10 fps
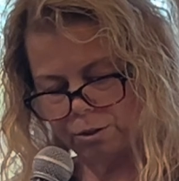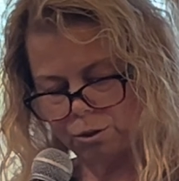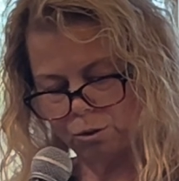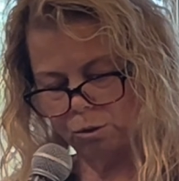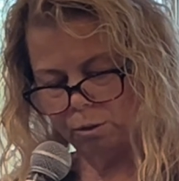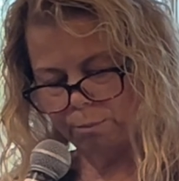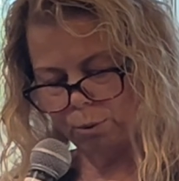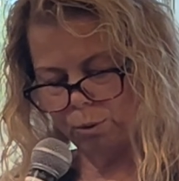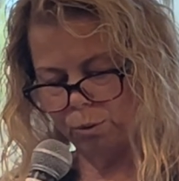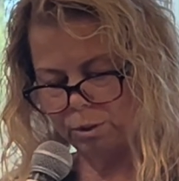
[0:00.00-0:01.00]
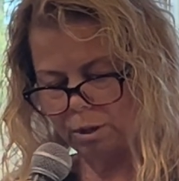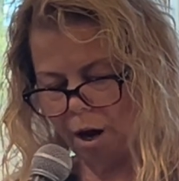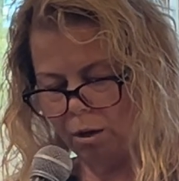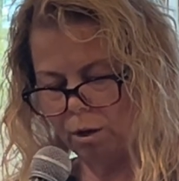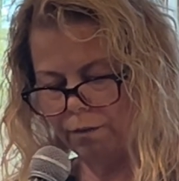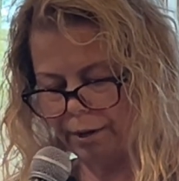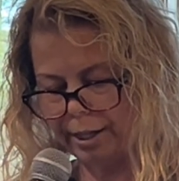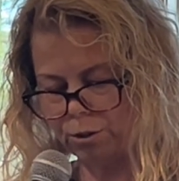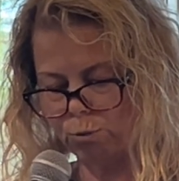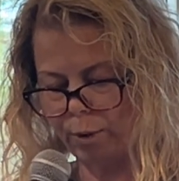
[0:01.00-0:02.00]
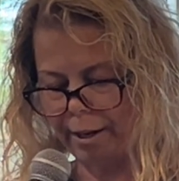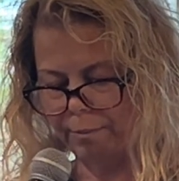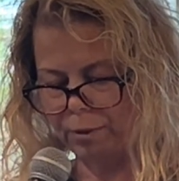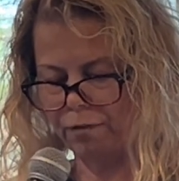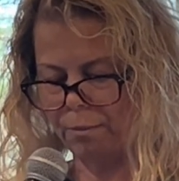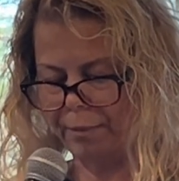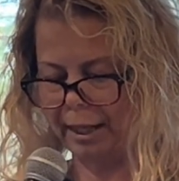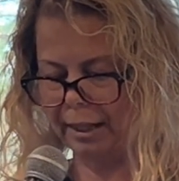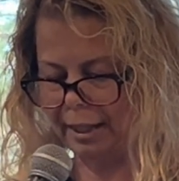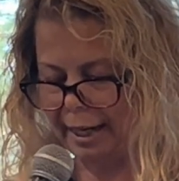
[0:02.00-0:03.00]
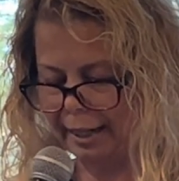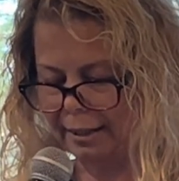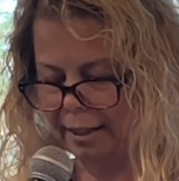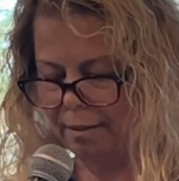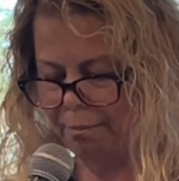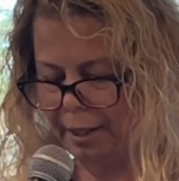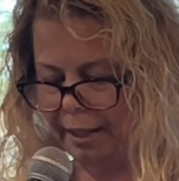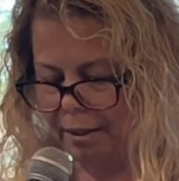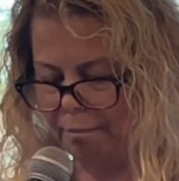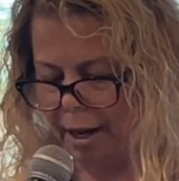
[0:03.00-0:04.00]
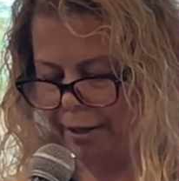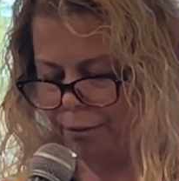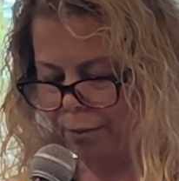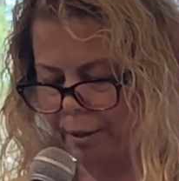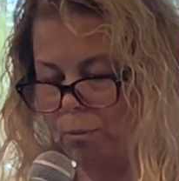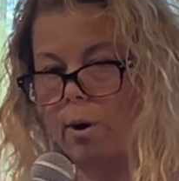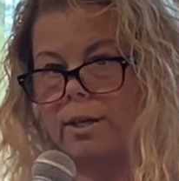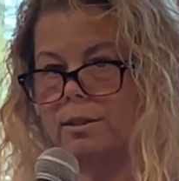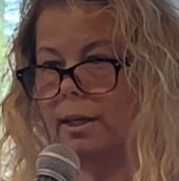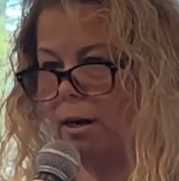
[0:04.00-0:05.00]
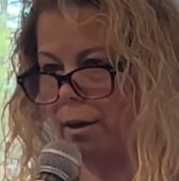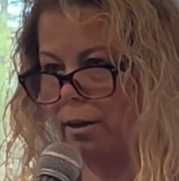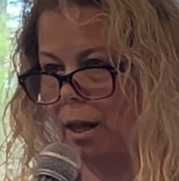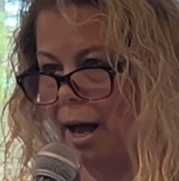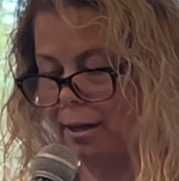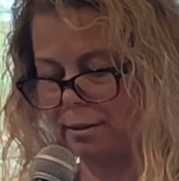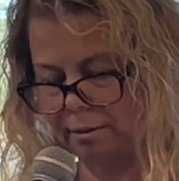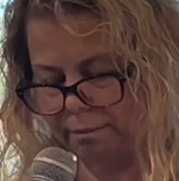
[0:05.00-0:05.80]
school bruised all over his ribs from being kicked and beaten by 3 boys in art class.